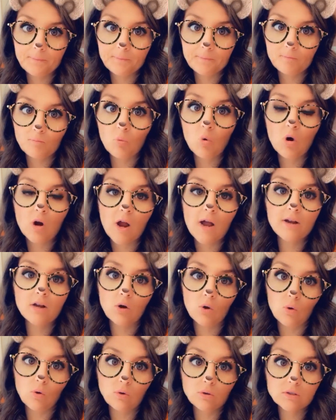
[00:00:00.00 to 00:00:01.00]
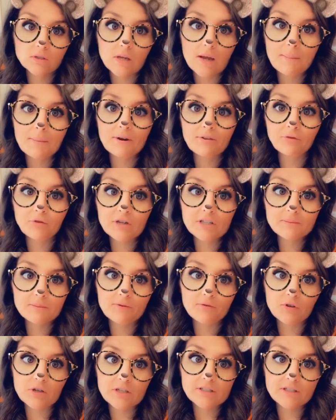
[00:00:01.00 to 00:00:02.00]
we're on hold. I'm gonna freeze my
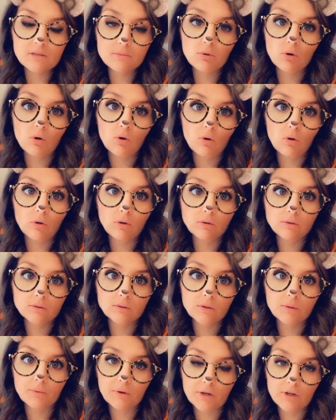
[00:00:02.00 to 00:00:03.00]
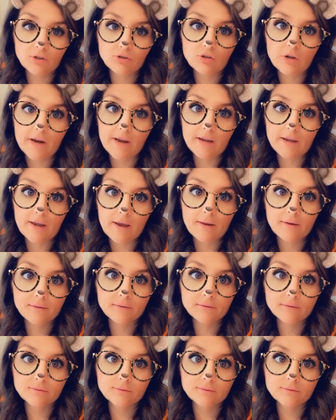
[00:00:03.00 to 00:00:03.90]
freezy bowl and we're gonna try again.